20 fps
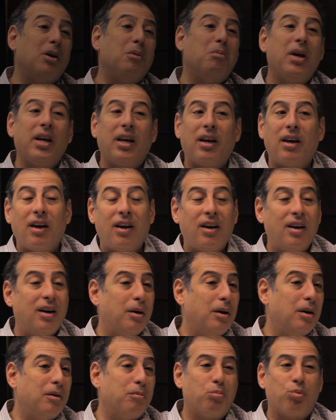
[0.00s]
to make
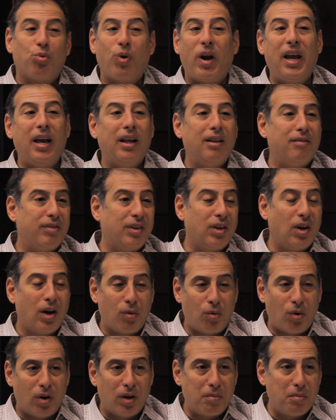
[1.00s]
a brand for you. I
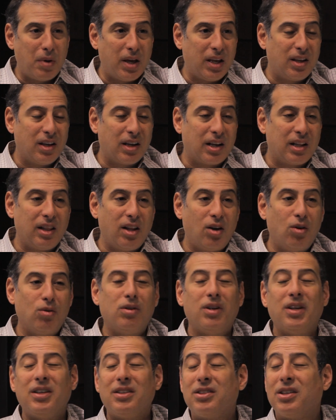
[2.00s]
want to make your
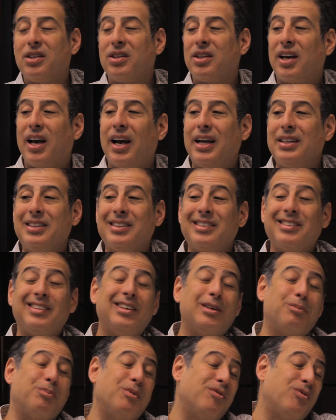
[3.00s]
clothing. So the guy says,
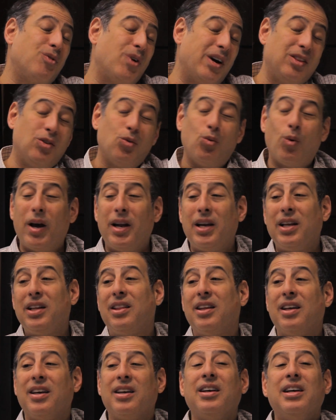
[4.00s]
look, before I do
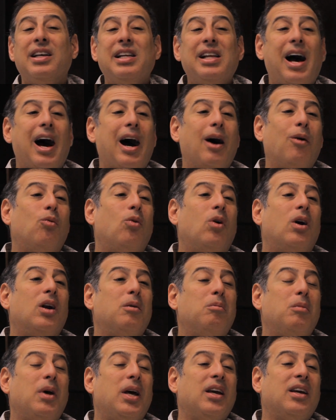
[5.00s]
anything, I want
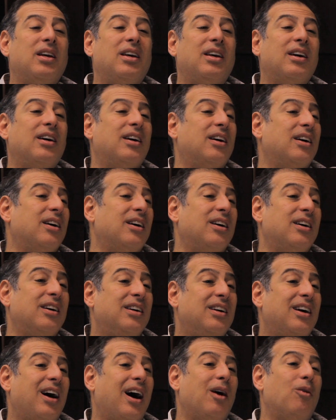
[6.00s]

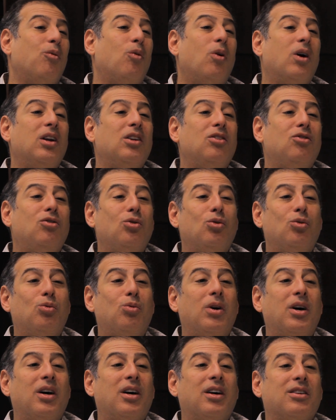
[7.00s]
to
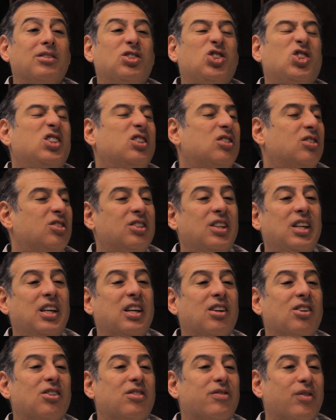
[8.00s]
do
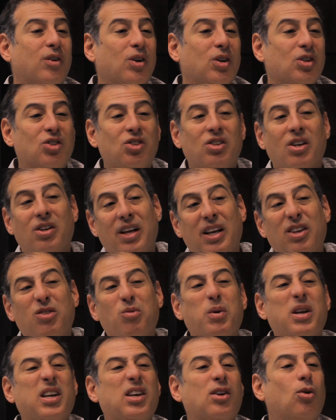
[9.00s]
sneakers first. So that's
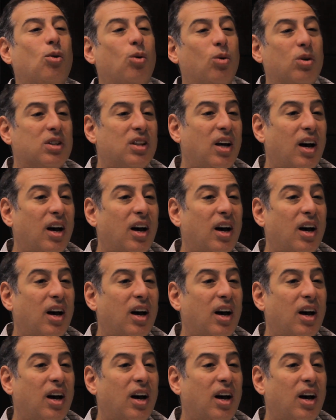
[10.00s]
when he called